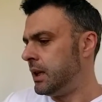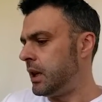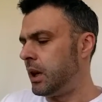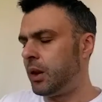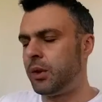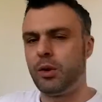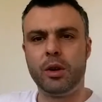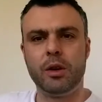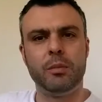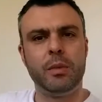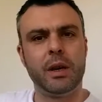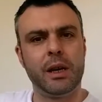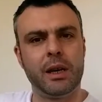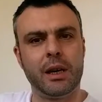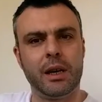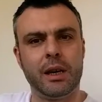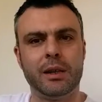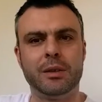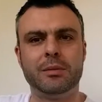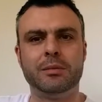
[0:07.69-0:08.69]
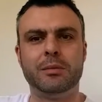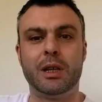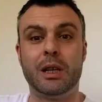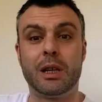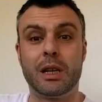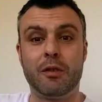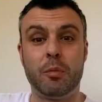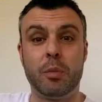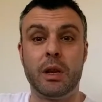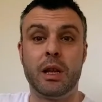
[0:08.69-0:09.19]
I thought I'd make a, you know,
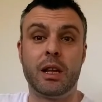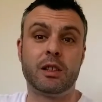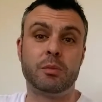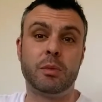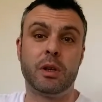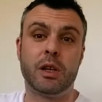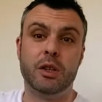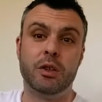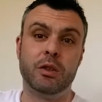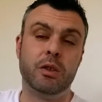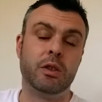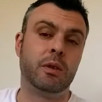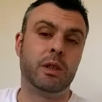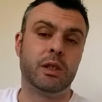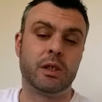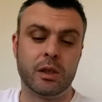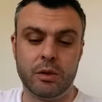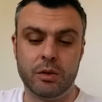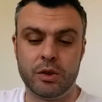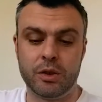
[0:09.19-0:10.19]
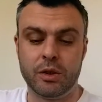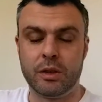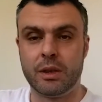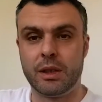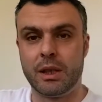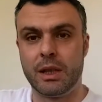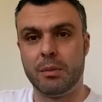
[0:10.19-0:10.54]
like everybody else, make a New Year resolution.